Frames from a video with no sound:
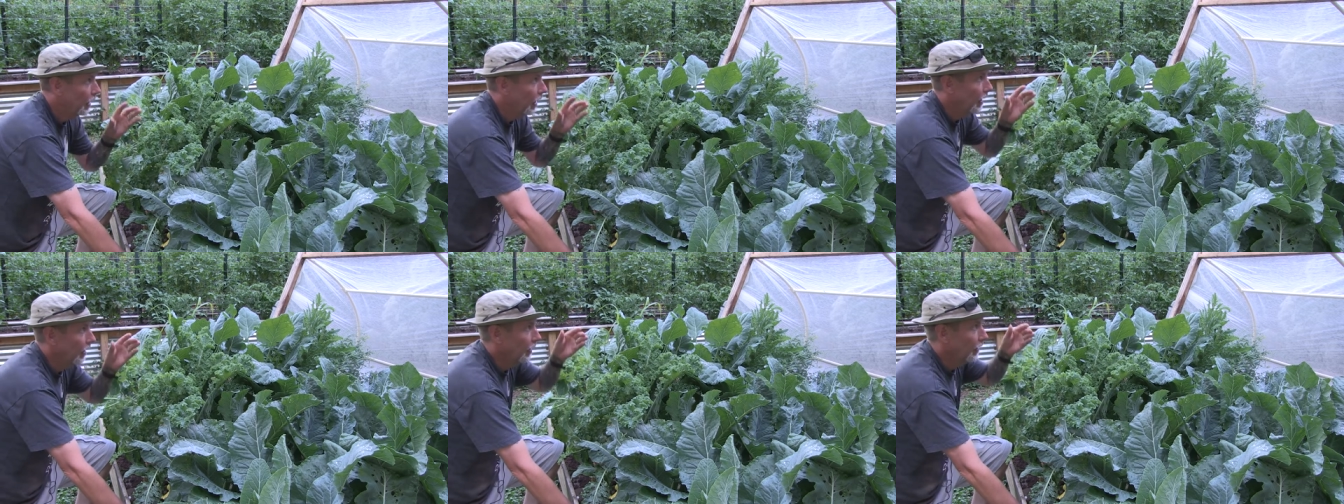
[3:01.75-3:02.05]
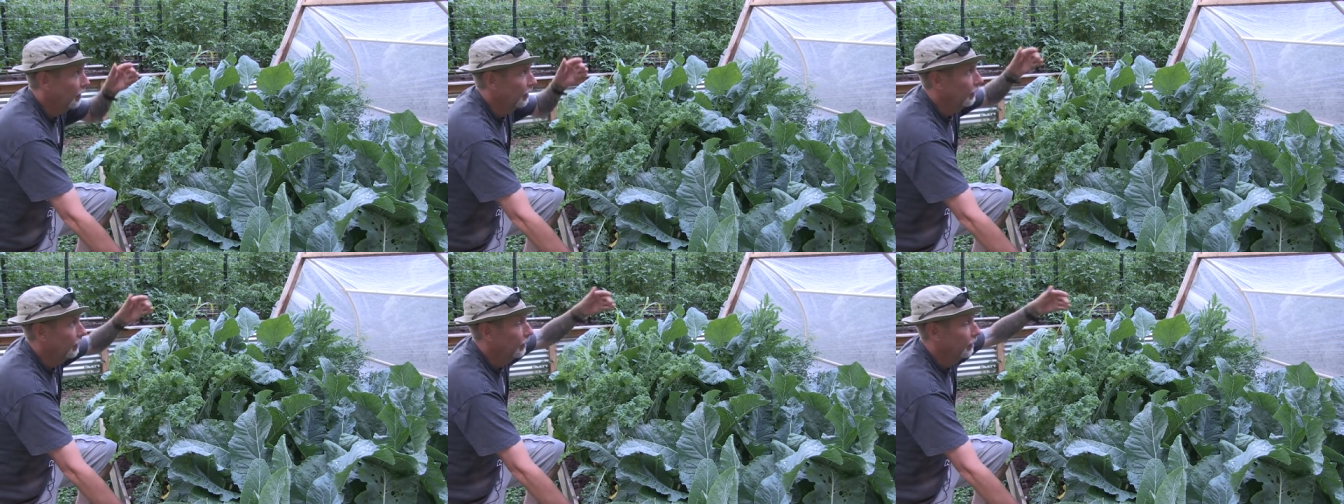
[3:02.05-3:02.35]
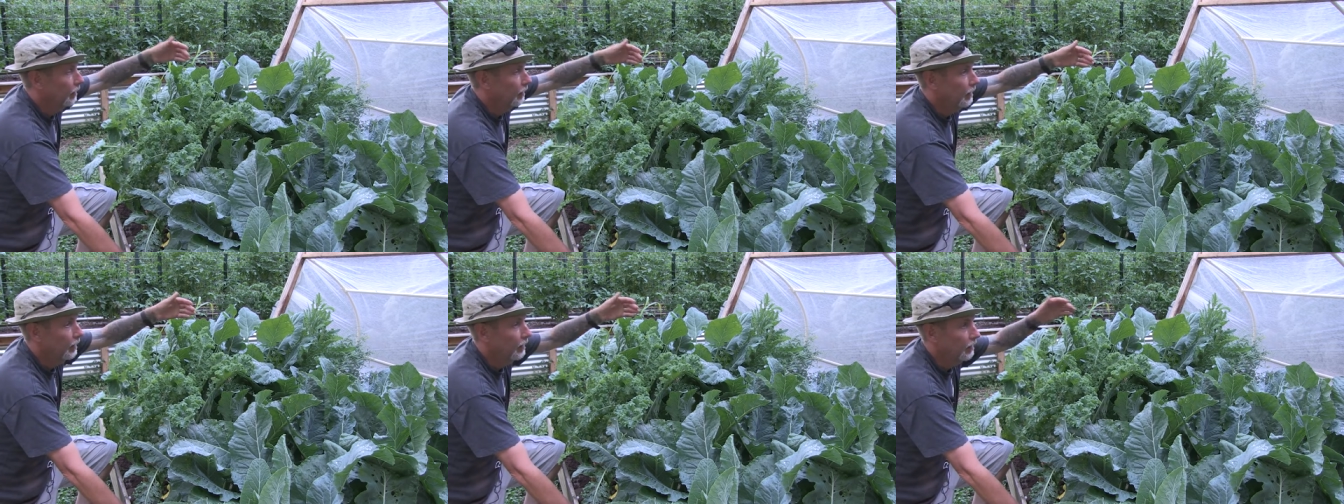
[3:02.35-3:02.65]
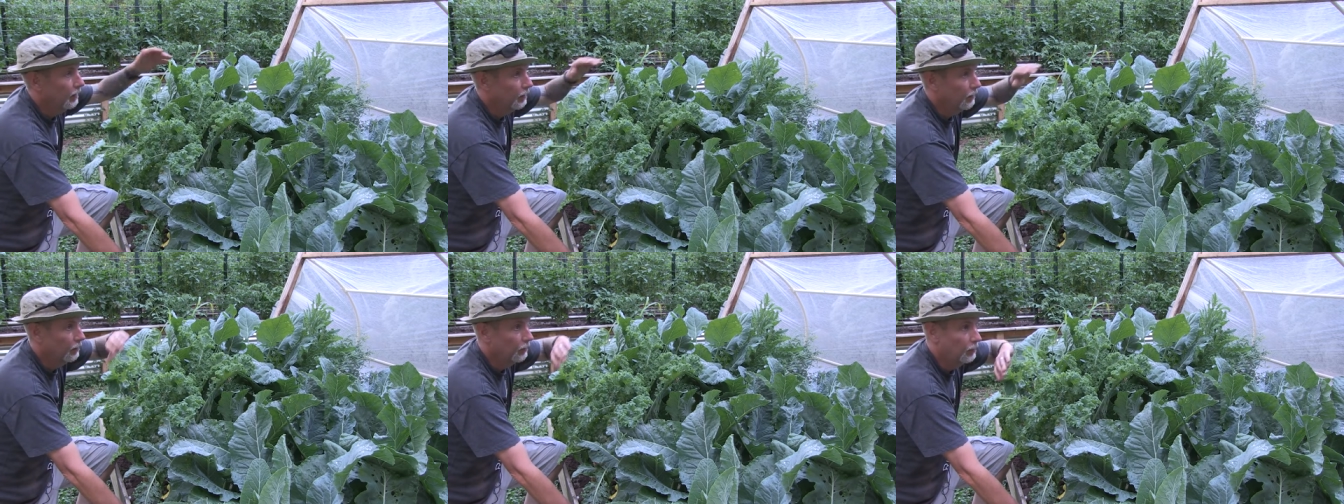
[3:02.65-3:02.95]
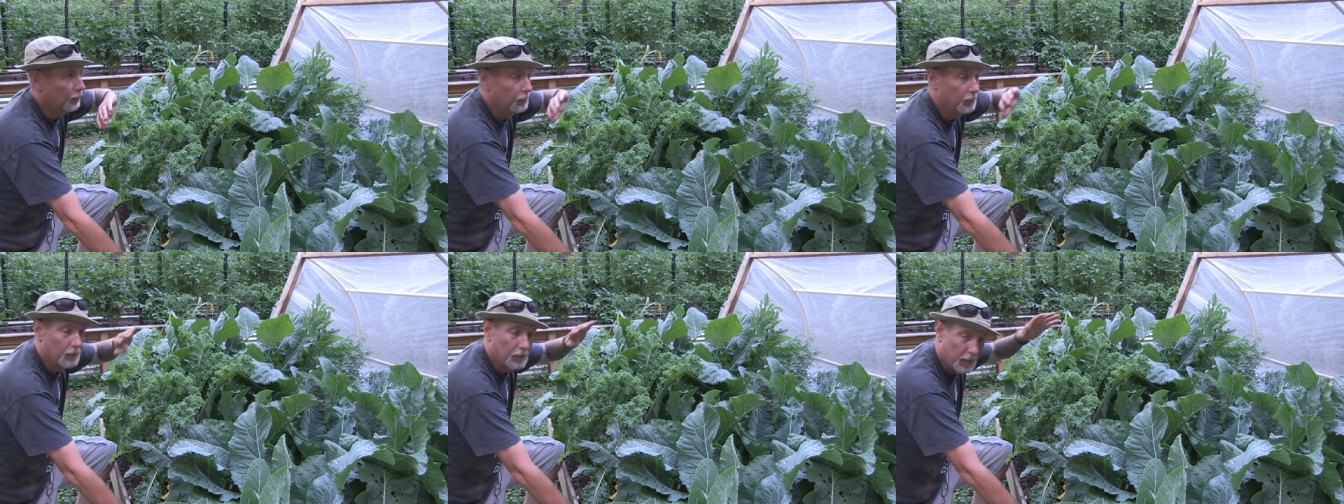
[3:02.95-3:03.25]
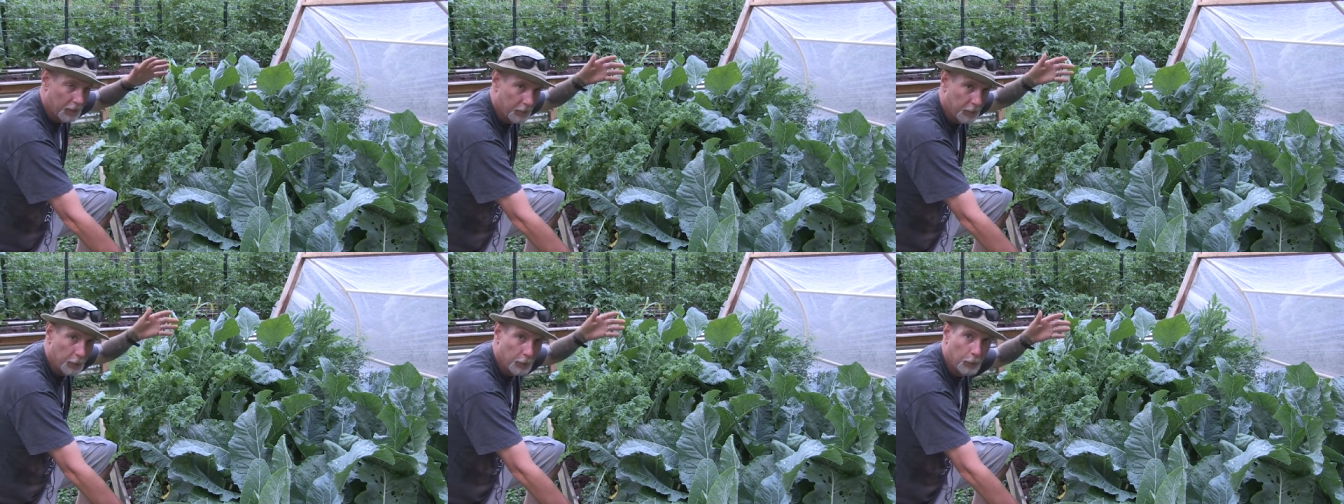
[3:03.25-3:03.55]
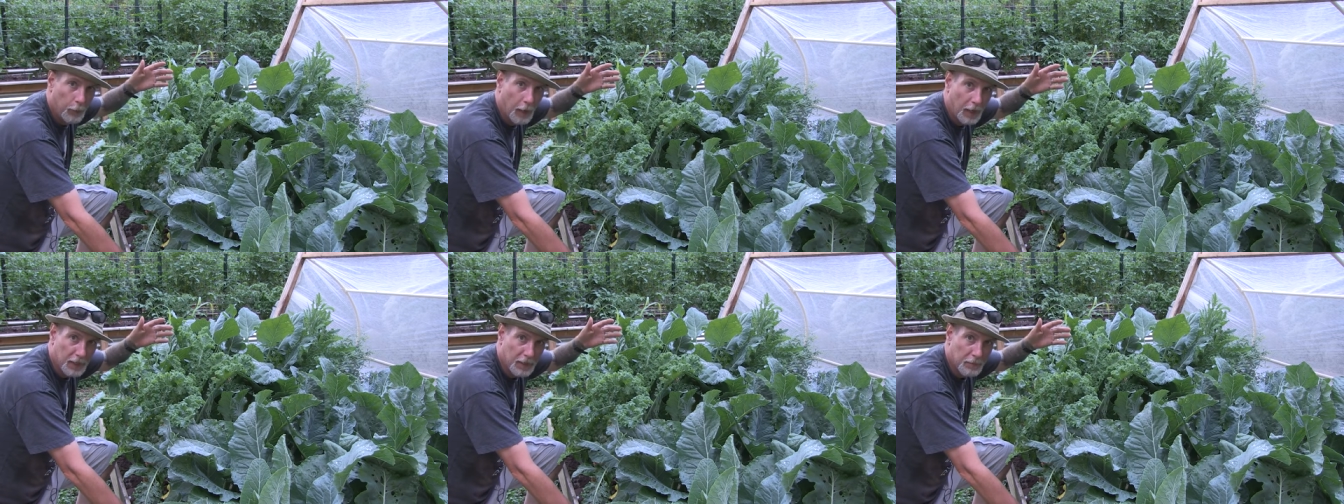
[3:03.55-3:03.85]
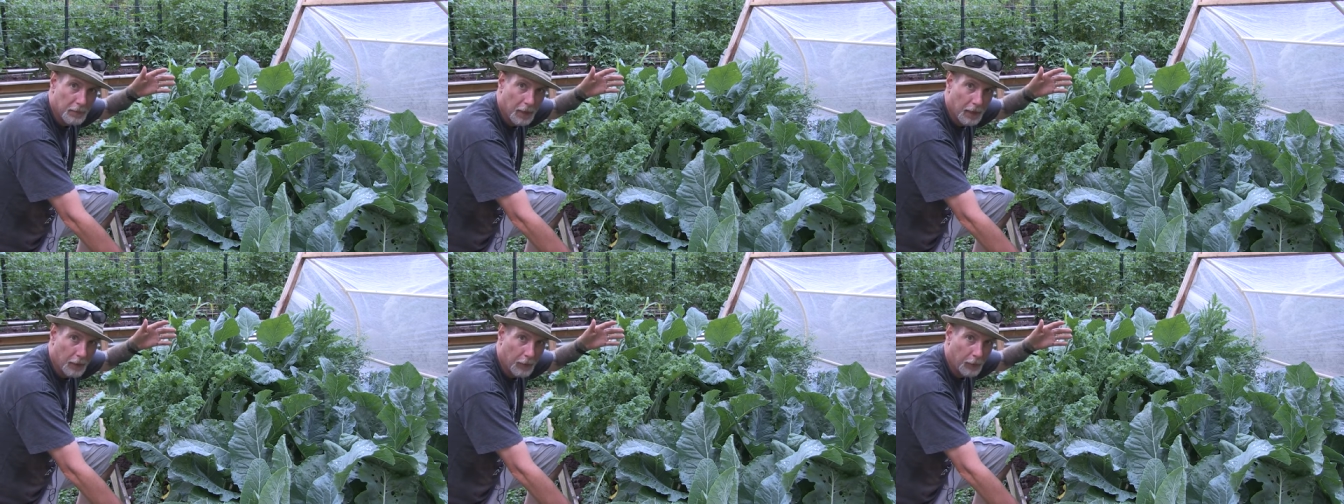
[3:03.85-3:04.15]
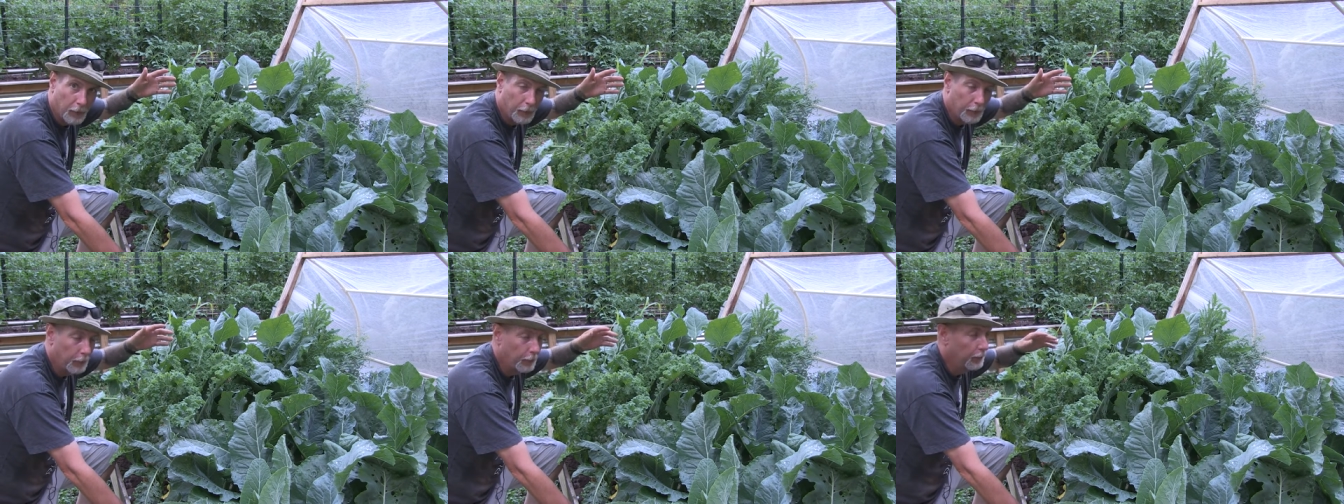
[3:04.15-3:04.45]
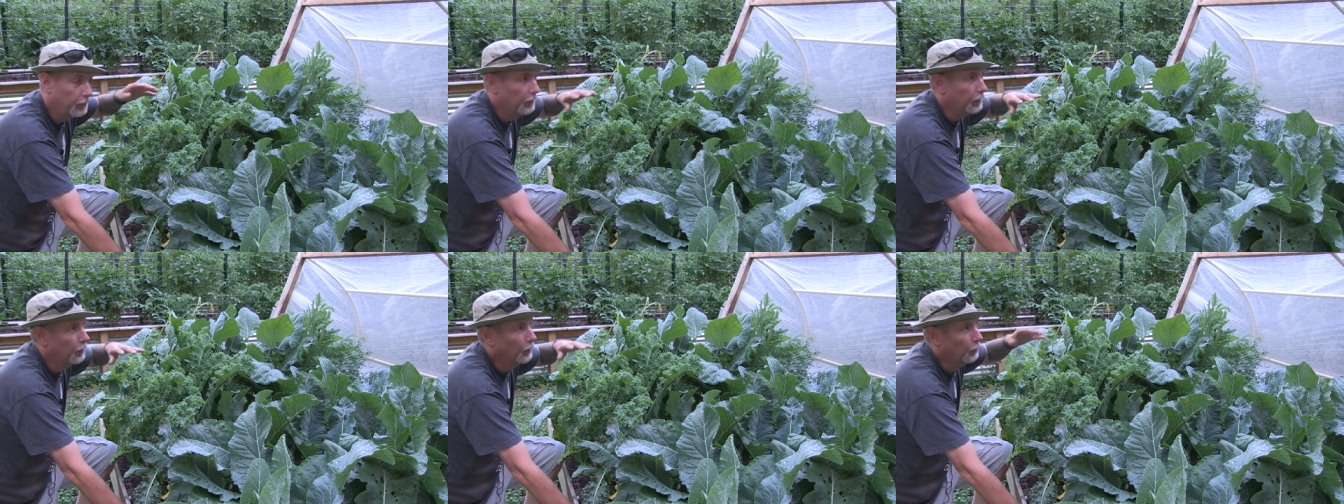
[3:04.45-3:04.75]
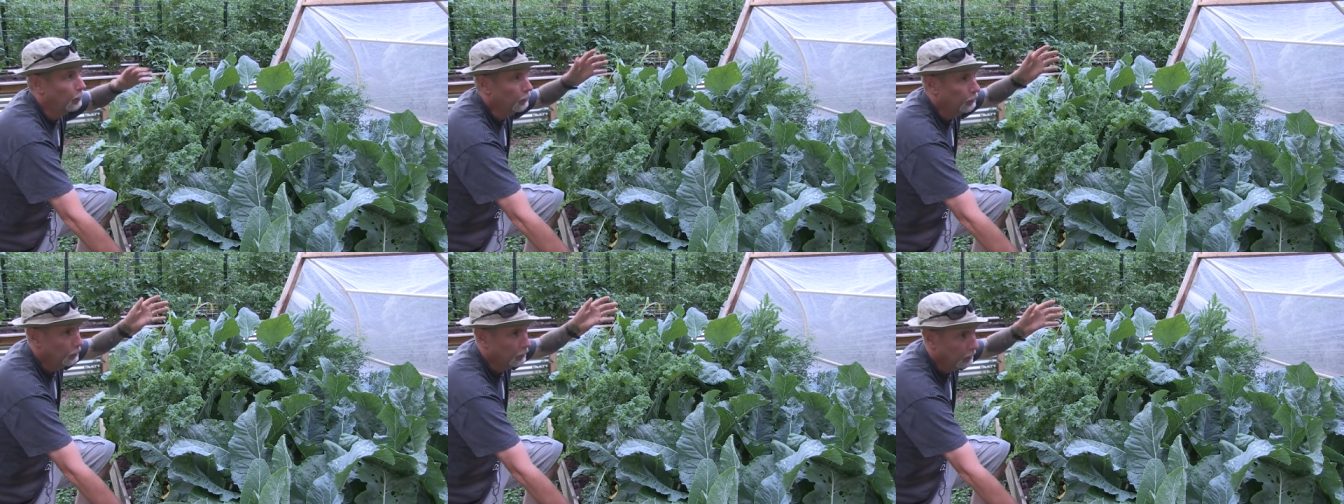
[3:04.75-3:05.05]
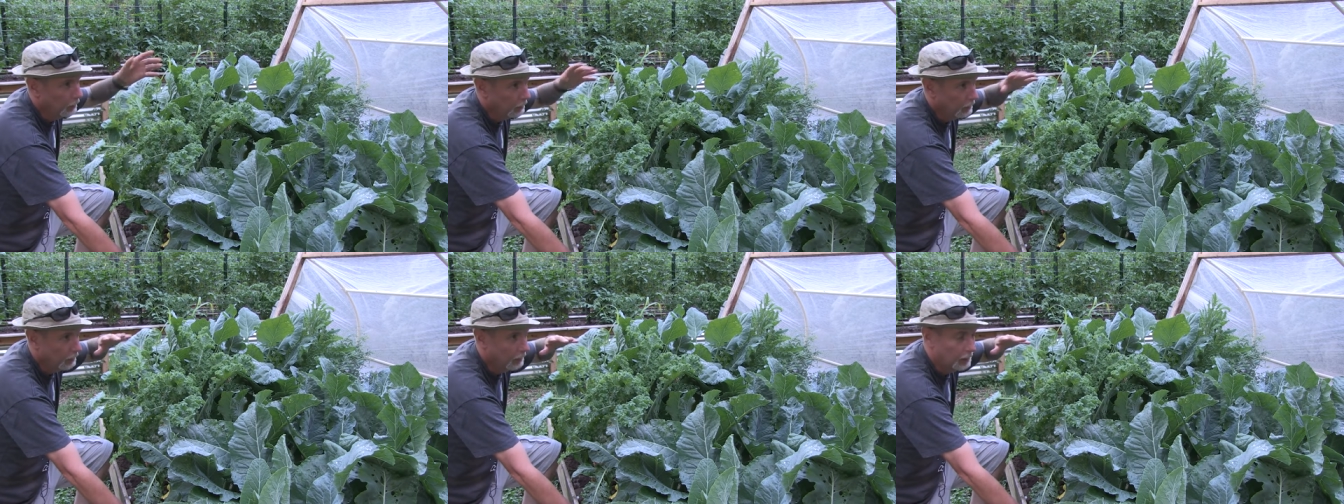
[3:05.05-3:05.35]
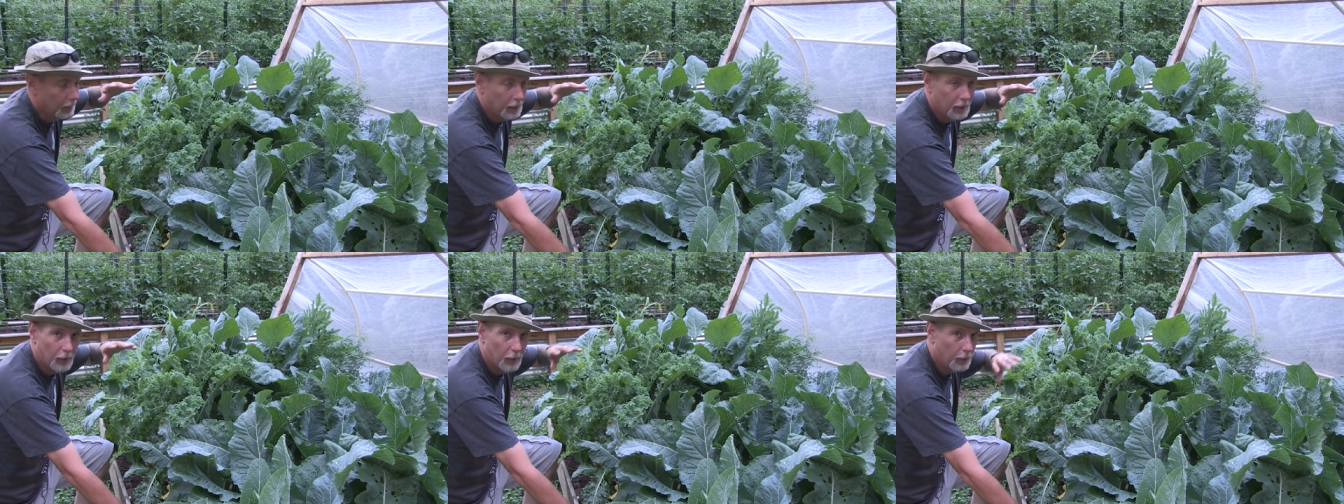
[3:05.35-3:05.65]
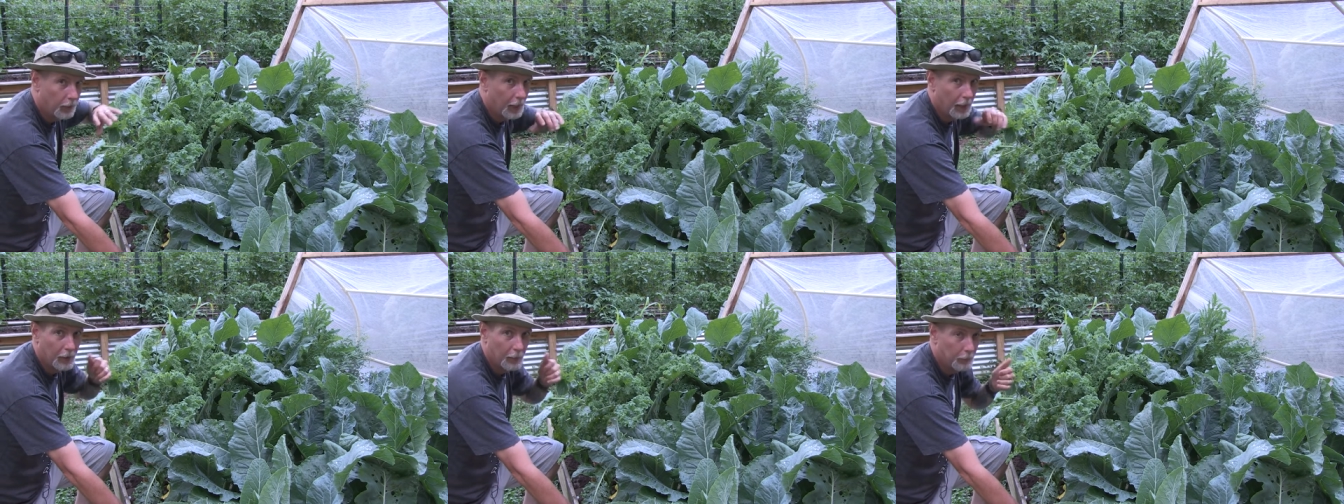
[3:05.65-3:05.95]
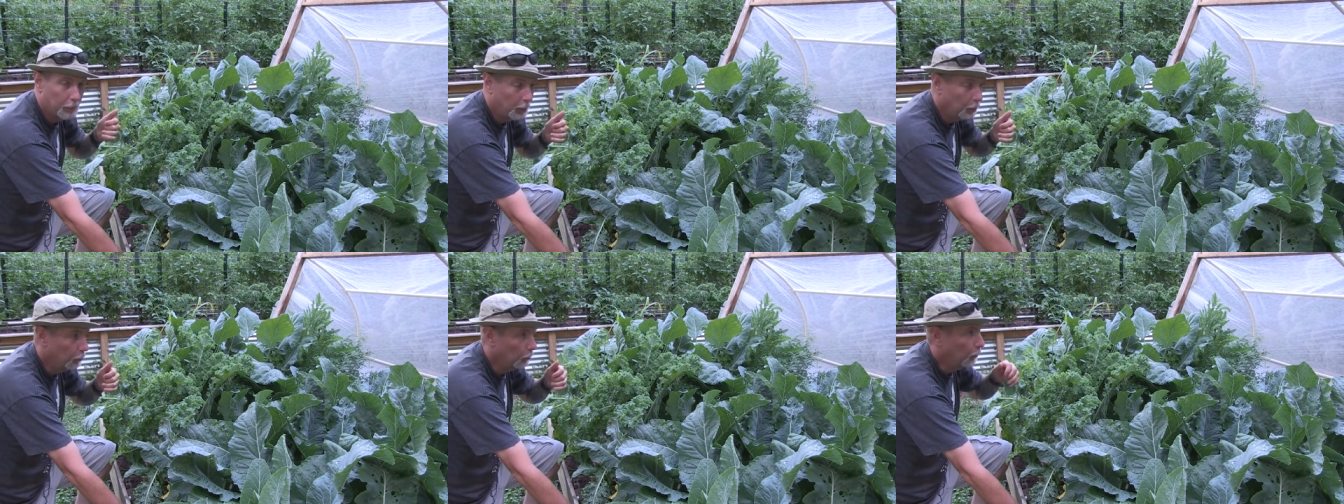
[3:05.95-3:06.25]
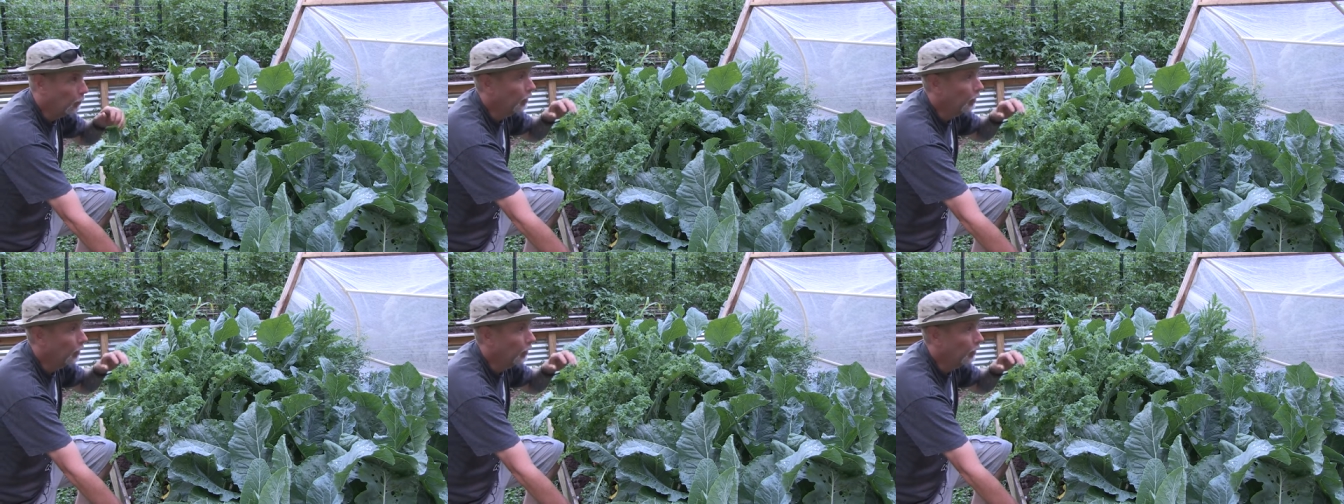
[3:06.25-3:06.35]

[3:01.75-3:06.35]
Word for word: that is if you've watched my earlier videos uh, on how to build